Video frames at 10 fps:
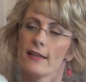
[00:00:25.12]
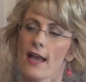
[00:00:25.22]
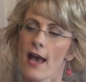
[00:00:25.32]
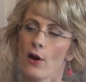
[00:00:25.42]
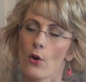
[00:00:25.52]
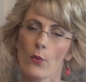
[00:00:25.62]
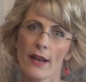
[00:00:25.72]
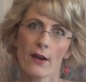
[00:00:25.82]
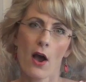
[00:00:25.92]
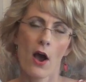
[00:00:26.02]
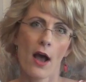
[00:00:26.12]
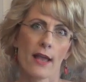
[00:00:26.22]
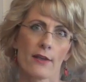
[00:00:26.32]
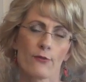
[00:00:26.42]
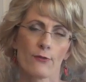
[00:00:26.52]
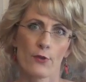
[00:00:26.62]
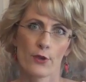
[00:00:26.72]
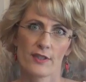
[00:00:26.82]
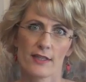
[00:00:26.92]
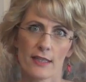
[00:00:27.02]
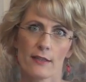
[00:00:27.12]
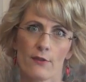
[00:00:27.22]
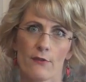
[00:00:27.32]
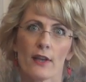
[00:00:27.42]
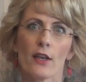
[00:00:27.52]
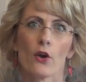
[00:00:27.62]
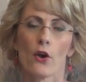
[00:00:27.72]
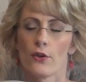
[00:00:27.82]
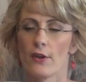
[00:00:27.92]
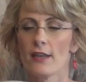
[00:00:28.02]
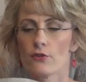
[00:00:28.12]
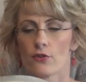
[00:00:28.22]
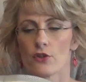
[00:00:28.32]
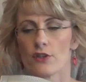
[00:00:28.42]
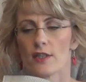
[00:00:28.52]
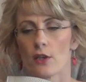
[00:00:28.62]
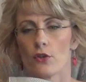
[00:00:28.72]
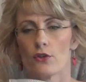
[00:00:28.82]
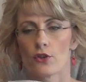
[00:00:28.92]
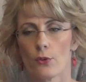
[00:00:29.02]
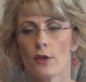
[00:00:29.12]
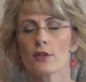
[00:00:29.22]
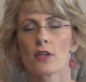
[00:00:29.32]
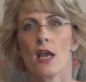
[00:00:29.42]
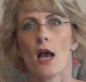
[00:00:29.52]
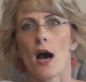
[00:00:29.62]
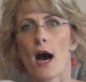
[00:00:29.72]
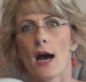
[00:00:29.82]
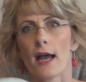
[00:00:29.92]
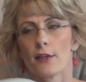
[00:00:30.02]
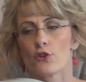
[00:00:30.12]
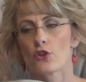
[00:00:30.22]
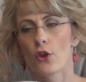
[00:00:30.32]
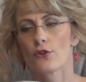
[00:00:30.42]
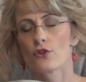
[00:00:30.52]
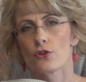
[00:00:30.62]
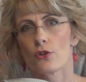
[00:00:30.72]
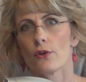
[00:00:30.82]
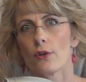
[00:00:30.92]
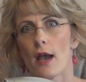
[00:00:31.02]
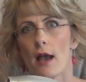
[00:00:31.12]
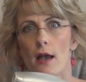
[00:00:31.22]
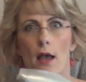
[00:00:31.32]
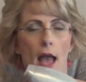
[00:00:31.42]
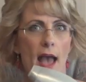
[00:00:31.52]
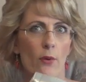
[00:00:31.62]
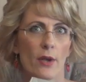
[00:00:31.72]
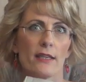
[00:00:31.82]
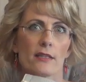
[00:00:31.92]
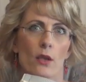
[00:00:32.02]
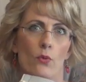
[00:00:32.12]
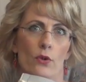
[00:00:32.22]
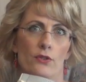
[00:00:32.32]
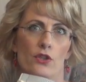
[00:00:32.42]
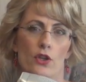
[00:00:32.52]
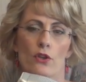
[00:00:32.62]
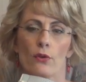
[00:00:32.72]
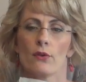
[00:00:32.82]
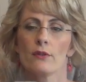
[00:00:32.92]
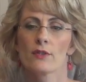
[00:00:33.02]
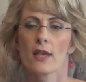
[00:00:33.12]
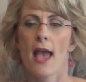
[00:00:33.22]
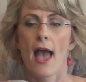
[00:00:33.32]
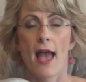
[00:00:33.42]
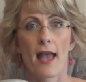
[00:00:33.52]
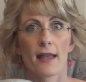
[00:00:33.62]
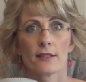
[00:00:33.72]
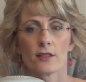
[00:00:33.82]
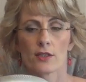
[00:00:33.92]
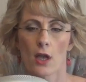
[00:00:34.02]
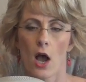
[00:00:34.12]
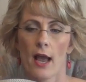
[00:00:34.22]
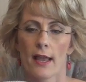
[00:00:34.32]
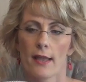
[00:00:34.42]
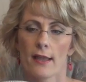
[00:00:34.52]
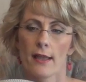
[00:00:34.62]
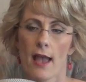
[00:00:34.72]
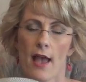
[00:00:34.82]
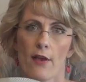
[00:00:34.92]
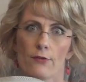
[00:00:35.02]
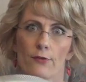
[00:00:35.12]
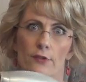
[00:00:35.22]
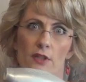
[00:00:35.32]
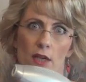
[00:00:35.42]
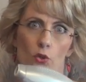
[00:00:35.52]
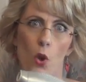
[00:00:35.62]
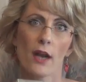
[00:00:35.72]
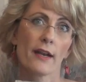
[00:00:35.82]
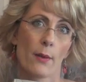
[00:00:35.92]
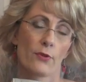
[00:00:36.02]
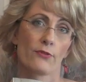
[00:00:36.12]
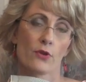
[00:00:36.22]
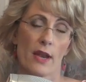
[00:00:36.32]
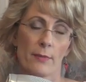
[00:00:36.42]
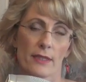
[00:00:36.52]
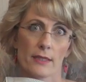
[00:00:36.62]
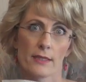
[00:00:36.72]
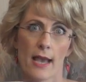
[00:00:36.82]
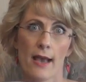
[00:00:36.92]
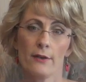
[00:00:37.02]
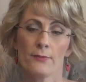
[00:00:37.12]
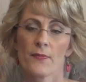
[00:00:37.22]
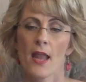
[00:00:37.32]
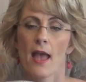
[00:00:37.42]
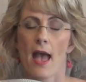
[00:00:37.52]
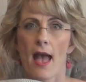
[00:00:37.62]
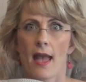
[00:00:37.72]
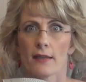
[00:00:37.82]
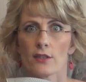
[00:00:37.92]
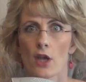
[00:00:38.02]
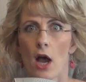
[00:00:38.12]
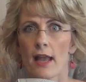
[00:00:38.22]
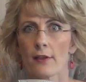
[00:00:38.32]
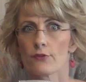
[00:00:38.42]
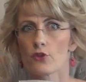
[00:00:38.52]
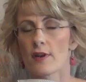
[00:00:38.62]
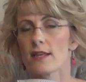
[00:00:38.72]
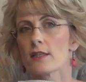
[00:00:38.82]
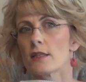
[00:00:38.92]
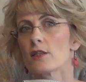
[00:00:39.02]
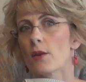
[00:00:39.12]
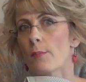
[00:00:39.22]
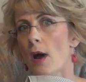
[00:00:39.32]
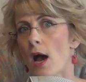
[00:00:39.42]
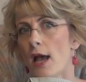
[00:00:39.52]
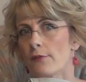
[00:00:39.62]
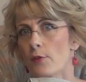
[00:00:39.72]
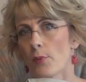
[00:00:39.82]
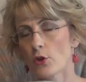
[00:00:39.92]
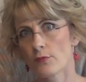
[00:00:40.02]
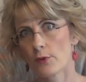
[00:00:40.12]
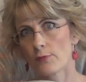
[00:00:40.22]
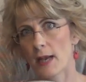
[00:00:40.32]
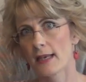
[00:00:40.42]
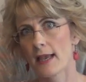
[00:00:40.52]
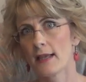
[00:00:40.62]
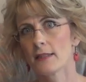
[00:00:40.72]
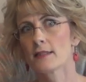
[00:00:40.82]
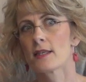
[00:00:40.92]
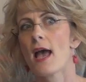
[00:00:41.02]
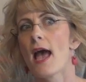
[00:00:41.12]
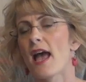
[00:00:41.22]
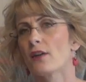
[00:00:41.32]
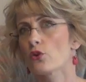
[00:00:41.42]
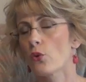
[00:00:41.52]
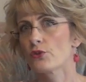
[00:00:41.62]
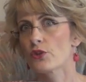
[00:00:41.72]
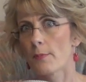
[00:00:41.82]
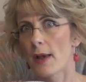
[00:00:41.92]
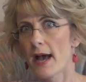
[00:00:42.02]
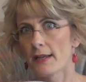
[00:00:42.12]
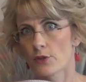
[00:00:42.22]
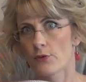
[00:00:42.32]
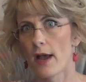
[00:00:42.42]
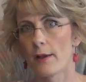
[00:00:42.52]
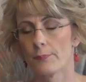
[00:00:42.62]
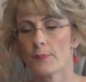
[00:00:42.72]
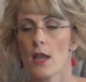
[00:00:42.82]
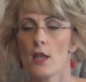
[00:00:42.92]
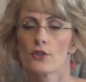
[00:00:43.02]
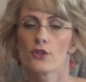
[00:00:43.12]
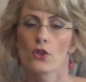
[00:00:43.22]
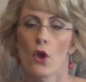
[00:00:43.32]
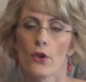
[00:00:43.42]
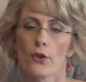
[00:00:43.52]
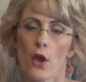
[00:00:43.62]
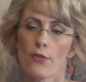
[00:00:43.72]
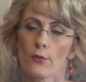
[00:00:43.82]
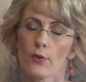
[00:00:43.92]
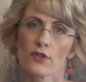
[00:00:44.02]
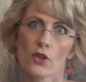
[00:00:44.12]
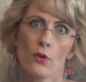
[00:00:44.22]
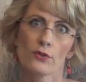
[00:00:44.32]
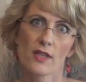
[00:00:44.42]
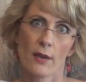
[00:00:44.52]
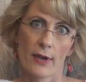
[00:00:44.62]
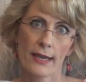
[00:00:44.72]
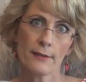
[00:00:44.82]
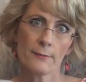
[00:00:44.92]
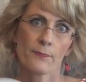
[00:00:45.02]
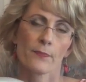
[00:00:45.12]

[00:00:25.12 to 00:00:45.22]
Now, when I first did the video introducing you to it, I showed you how easy it was to use, and I have done quite a number of treatments now, and I have treated the bottom of my legs and also my underarm. So the results are in.